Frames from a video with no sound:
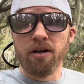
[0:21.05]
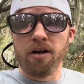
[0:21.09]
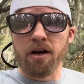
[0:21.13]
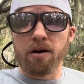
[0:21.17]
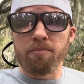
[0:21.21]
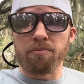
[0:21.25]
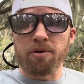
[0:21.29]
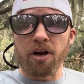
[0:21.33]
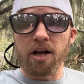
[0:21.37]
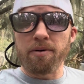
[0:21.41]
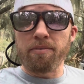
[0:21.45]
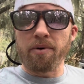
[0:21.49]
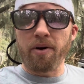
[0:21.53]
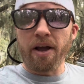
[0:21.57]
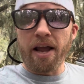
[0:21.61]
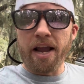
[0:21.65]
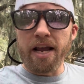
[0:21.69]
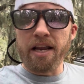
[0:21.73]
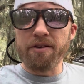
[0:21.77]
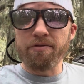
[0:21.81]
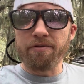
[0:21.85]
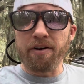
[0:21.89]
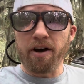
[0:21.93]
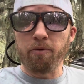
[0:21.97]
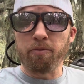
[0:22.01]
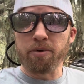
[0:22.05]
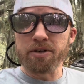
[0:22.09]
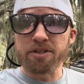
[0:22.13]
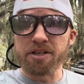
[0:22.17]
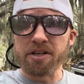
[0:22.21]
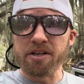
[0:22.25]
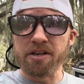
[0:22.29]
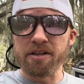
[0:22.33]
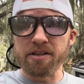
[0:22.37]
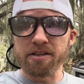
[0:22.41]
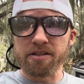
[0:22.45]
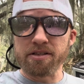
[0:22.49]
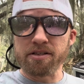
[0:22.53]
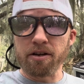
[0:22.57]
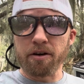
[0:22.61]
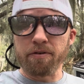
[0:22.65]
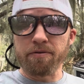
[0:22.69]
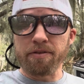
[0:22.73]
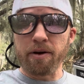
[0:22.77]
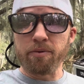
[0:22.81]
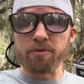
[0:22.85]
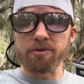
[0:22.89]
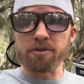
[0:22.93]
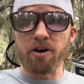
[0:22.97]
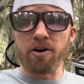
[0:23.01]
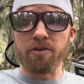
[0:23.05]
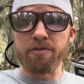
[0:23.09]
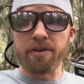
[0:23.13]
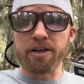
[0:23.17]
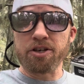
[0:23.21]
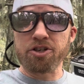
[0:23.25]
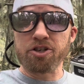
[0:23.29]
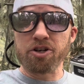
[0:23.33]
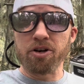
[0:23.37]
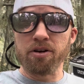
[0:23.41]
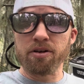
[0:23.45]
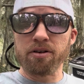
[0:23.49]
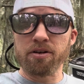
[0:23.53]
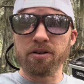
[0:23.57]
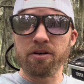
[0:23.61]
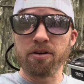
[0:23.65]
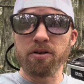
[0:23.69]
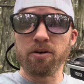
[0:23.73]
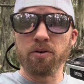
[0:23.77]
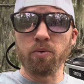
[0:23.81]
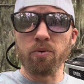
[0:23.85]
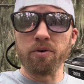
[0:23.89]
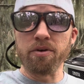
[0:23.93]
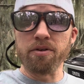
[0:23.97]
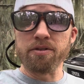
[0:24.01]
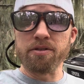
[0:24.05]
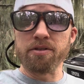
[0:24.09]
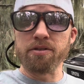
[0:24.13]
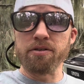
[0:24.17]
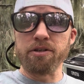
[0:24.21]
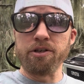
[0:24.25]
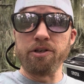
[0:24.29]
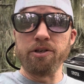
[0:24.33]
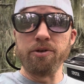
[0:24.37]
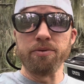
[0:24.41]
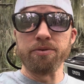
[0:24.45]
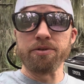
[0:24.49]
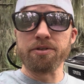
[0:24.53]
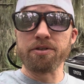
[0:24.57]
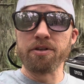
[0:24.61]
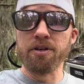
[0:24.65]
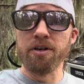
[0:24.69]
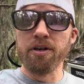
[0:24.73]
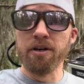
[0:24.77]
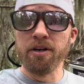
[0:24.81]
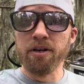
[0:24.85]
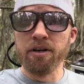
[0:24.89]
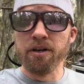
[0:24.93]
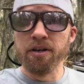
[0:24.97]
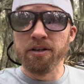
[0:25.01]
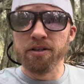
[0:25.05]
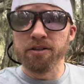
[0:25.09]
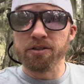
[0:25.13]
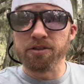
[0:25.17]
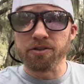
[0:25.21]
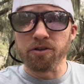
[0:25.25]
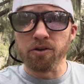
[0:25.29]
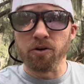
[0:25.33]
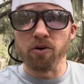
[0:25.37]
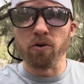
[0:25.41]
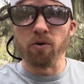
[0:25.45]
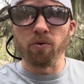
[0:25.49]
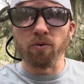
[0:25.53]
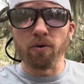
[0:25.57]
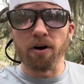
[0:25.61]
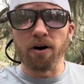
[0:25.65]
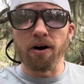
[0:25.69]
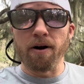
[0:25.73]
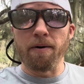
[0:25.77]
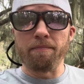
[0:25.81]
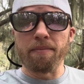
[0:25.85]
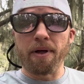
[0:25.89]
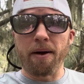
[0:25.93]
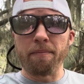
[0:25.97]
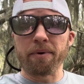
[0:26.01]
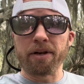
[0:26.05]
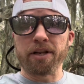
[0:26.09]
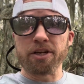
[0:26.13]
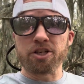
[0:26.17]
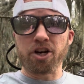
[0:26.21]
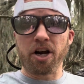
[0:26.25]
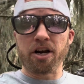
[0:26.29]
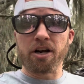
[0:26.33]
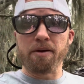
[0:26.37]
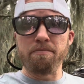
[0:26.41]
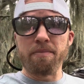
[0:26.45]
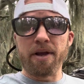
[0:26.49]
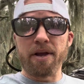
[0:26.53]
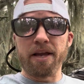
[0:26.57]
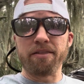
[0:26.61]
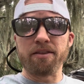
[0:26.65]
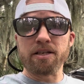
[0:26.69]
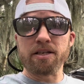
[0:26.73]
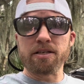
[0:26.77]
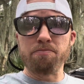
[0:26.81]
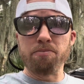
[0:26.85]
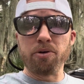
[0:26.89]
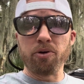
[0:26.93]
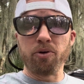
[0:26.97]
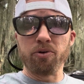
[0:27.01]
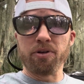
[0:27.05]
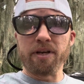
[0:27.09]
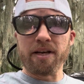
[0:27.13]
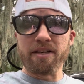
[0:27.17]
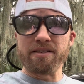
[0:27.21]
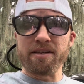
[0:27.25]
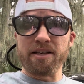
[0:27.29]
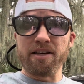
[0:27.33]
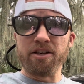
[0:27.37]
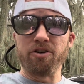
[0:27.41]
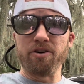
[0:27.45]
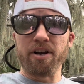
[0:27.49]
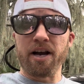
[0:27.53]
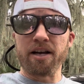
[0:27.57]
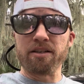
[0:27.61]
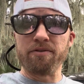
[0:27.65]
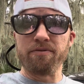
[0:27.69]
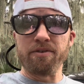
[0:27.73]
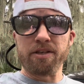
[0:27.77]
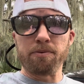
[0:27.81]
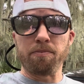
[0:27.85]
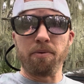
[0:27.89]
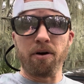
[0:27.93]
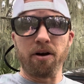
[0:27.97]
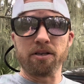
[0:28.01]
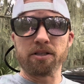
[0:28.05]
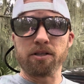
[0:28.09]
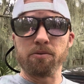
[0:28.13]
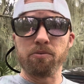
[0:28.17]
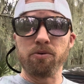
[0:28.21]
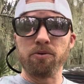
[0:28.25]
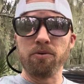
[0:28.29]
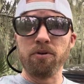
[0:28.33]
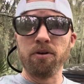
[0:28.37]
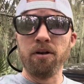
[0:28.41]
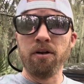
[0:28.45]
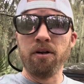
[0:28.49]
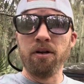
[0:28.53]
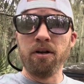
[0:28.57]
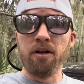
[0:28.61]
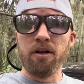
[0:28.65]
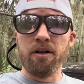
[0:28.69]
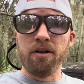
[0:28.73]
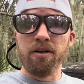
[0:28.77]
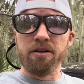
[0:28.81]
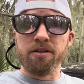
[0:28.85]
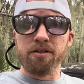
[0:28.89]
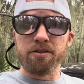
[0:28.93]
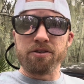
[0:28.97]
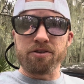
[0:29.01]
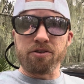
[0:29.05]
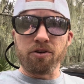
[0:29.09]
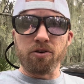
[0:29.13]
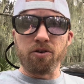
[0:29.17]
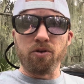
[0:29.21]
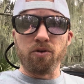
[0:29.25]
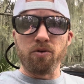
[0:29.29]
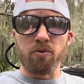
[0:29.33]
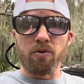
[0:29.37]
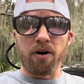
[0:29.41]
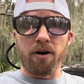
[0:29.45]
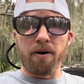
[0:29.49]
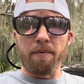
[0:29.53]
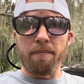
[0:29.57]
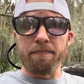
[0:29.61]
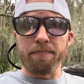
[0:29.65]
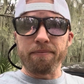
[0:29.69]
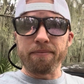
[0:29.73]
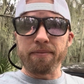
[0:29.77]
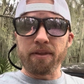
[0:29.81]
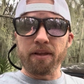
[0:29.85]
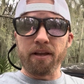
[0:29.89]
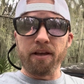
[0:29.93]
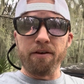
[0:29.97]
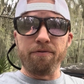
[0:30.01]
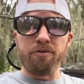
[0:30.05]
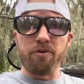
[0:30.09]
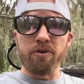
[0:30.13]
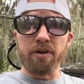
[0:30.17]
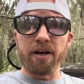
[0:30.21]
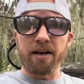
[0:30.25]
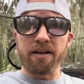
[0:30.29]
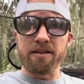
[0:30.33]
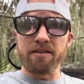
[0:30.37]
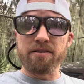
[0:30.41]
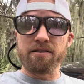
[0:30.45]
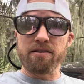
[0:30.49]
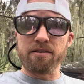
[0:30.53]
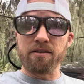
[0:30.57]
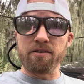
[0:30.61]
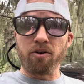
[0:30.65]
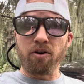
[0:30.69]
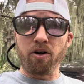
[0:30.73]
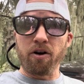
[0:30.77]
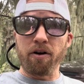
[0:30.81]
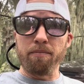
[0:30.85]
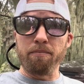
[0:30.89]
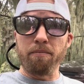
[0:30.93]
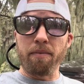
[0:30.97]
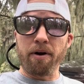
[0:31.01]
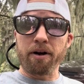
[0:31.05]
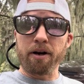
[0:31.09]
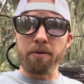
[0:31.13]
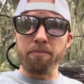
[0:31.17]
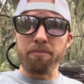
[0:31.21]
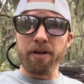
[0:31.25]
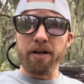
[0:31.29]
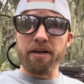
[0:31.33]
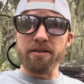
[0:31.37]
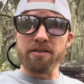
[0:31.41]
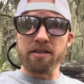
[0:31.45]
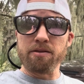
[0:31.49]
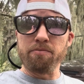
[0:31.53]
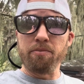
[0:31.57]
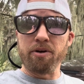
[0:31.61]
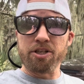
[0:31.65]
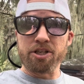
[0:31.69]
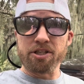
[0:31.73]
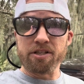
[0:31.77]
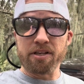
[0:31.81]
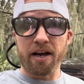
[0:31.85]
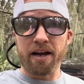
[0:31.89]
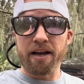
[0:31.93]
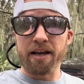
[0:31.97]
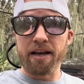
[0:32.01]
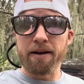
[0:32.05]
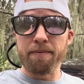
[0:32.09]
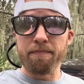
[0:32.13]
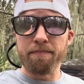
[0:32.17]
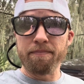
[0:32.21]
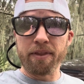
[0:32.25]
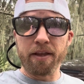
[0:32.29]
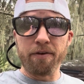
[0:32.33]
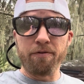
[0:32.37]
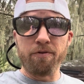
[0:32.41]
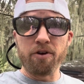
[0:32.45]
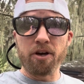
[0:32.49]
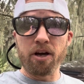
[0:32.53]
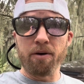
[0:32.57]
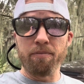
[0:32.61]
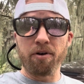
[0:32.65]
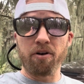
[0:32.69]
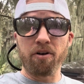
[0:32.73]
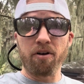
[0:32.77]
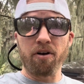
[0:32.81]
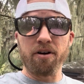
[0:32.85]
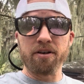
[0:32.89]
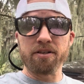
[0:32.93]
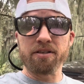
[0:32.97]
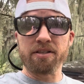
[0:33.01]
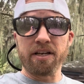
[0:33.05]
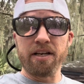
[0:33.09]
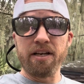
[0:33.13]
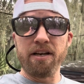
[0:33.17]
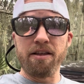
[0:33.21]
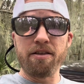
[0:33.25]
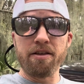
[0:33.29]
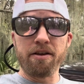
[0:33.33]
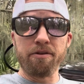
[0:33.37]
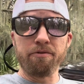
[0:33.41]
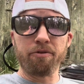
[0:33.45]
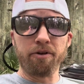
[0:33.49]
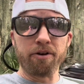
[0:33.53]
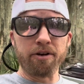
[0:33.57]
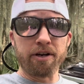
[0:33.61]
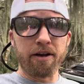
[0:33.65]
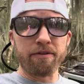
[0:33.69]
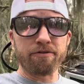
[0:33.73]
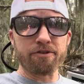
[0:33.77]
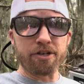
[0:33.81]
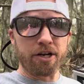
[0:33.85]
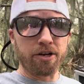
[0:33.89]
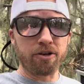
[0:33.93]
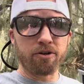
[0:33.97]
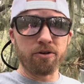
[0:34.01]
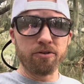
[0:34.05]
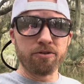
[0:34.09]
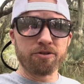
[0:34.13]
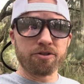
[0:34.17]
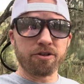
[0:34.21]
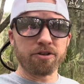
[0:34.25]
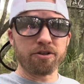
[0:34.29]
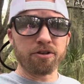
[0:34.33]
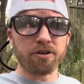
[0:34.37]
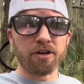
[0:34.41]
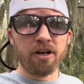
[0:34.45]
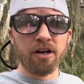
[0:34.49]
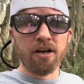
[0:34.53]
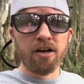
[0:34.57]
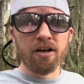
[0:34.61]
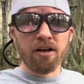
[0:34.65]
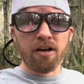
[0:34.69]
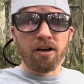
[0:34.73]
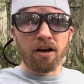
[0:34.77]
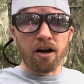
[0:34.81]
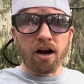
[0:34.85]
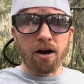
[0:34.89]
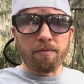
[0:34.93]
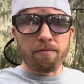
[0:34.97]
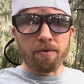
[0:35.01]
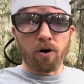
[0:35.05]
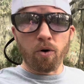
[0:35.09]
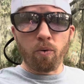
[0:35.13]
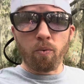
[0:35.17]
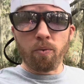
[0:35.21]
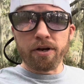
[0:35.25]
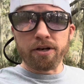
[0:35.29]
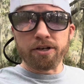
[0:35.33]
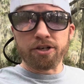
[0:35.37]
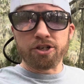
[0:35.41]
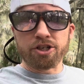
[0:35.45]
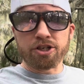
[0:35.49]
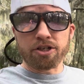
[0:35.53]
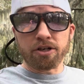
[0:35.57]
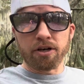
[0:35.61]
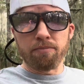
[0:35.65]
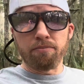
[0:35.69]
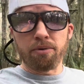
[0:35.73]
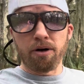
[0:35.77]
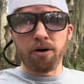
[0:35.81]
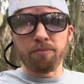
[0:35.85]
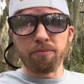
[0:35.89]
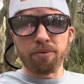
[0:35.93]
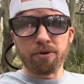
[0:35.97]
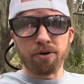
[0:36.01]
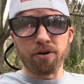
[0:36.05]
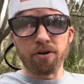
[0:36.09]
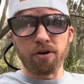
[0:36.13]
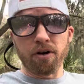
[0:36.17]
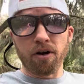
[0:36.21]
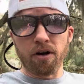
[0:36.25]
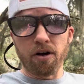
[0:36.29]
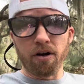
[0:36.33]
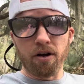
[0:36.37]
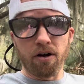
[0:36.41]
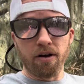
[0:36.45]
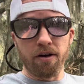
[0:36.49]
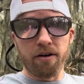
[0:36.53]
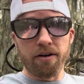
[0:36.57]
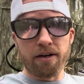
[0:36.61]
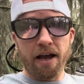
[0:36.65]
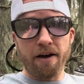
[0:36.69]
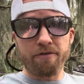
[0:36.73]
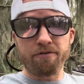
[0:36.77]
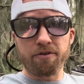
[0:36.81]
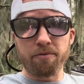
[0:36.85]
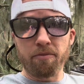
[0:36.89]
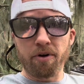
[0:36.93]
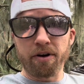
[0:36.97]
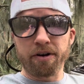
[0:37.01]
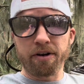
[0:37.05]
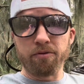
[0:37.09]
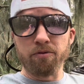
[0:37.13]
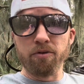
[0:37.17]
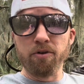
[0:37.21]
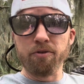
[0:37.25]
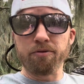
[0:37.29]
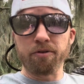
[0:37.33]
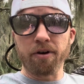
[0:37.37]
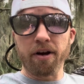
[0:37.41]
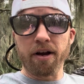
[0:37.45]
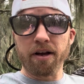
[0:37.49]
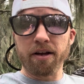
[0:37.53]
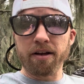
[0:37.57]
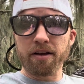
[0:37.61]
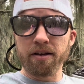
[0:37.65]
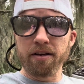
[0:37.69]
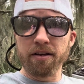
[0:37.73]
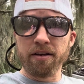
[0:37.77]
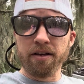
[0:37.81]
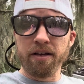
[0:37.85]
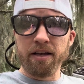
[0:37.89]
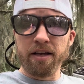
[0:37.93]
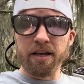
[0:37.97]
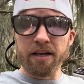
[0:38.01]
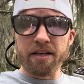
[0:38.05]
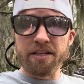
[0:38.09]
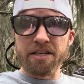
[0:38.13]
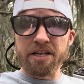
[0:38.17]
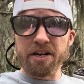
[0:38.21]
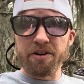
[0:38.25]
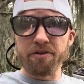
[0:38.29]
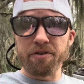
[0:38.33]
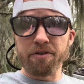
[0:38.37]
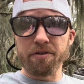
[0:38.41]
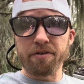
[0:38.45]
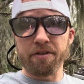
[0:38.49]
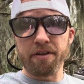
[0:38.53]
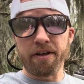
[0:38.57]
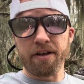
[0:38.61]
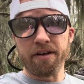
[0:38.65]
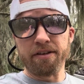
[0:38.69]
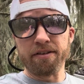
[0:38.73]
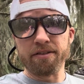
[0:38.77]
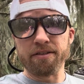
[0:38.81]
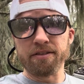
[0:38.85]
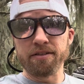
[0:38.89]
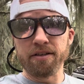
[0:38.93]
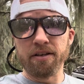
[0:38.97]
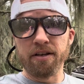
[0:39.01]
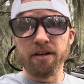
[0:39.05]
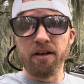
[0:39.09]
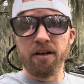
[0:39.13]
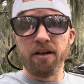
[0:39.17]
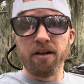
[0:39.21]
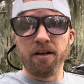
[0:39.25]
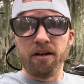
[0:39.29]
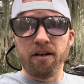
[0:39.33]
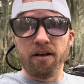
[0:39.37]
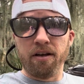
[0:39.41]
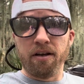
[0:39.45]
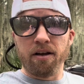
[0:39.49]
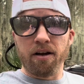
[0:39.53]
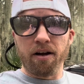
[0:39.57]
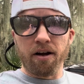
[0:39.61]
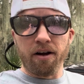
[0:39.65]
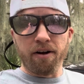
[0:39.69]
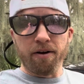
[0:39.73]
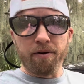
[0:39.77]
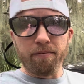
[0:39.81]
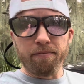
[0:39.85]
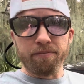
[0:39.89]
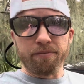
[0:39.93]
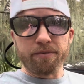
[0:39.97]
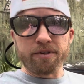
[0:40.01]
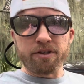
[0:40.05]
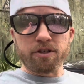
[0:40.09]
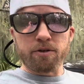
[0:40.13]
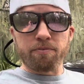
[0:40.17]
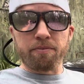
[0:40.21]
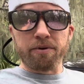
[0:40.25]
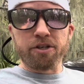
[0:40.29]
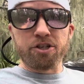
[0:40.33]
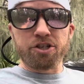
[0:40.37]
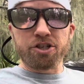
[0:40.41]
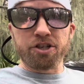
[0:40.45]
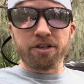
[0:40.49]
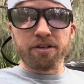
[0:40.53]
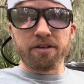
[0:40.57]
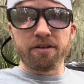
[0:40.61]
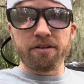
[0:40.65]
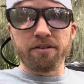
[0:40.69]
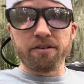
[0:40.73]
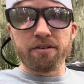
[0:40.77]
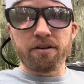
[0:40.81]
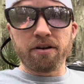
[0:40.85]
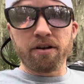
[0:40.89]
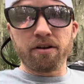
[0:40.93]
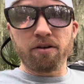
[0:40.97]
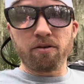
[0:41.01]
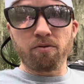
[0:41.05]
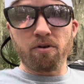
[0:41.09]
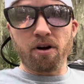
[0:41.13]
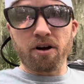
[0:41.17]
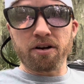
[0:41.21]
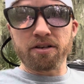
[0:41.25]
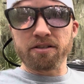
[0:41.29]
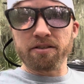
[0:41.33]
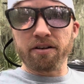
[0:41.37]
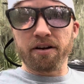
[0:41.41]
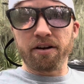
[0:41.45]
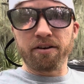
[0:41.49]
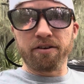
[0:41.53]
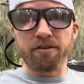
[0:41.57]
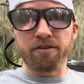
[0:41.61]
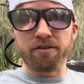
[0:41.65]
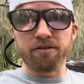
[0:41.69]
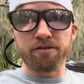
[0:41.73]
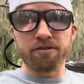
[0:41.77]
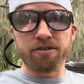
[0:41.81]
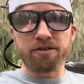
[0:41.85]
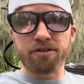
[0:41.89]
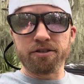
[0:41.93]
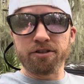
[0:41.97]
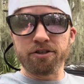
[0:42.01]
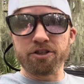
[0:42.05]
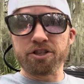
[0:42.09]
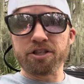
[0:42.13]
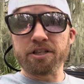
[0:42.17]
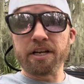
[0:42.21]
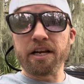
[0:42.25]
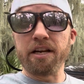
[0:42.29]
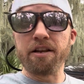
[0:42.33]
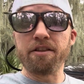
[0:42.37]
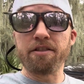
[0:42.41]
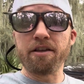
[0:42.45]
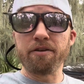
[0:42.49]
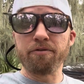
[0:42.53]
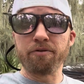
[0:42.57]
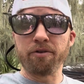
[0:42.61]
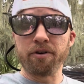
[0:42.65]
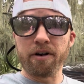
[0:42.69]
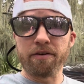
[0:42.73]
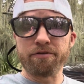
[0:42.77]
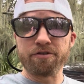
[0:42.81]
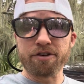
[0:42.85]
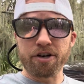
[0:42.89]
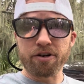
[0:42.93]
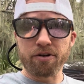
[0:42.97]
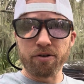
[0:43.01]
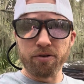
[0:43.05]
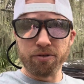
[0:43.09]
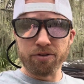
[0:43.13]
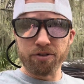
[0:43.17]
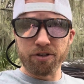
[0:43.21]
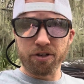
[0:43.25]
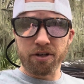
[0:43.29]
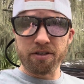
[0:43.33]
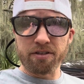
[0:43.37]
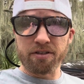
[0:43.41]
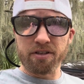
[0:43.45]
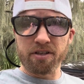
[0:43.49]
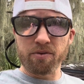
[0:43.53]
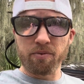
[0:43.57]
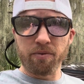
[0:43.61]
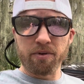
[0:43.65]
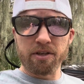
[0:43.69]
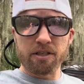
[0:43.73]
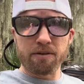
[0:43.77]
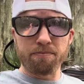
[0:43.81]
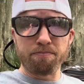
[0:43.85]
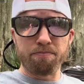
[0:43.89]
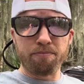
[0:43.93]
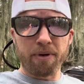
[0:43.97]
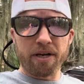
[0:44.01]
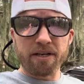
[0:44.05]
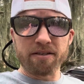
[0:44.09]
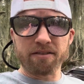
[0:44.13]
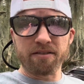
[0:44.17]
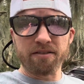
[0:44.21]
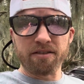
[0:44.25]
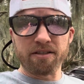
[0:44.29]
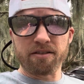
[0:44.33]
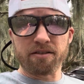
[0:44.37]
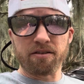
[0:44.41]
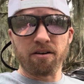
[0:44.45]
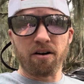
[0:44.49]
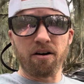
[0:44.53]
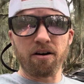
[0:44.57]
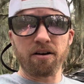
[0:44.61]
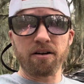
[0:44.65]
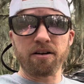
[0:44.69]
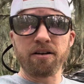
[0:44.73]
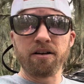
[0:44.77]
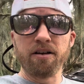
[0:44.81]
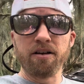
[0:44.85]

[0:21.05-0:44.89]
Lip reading: Probably about 85% of the stuff that was on that truck was used. So I'm going to try to make this build as interactive as possible. So if you guys are on Marketplace as much as I am, if you come across anything for an FJ Cruiser, a winch, a bumper, an aftermarket roof rack, interior things, suspension, rock sliders, just anything for an FJ Cruiser, because this one is basically stock.